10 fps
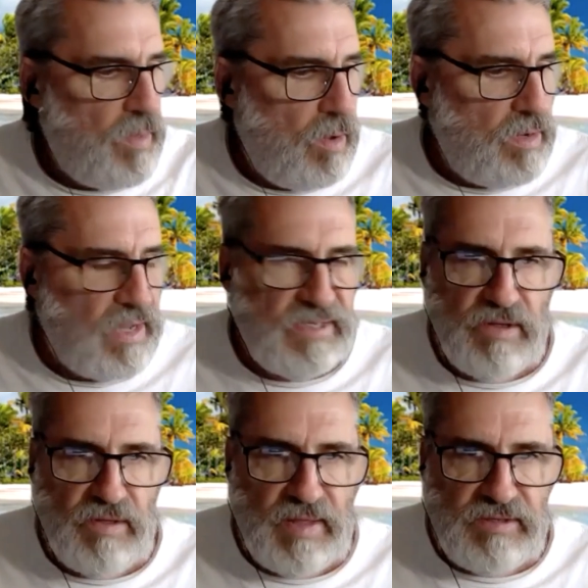Okay,
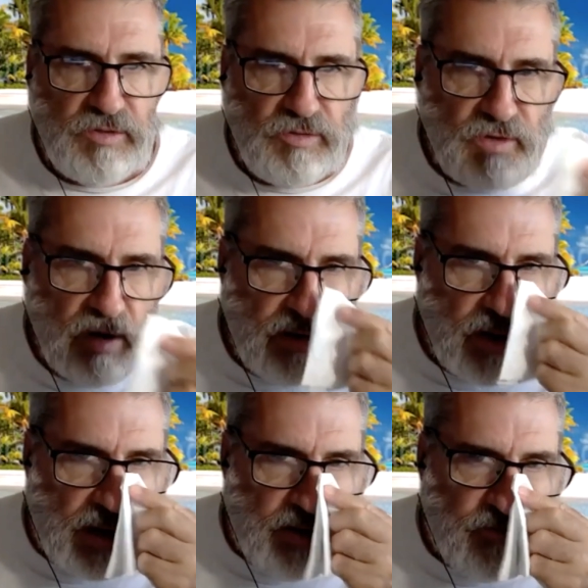so that's Sutra
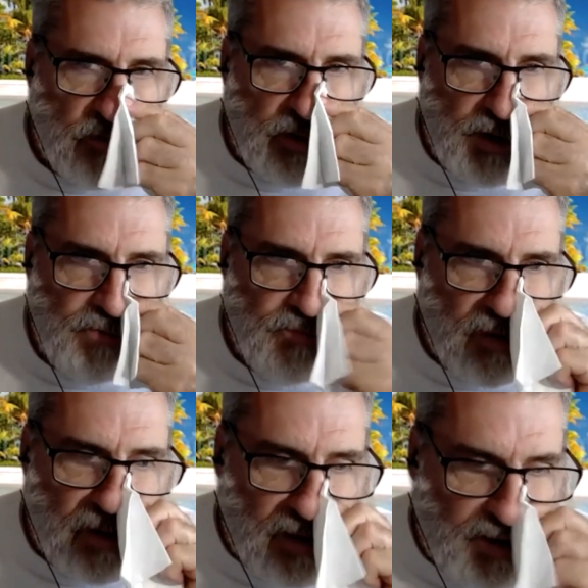94 and
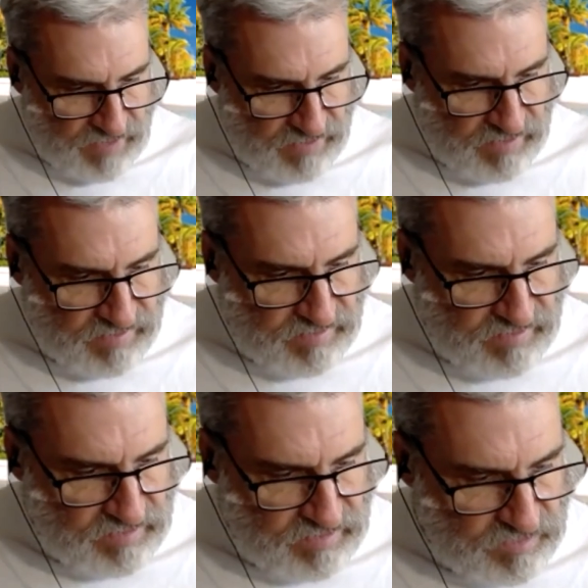95.
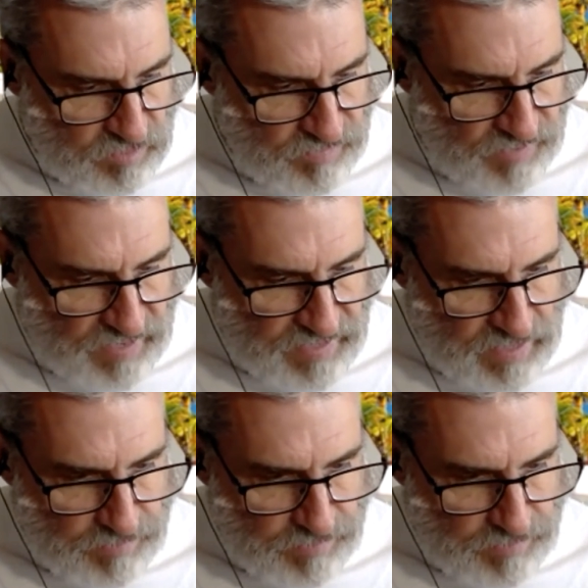This is sort of ending up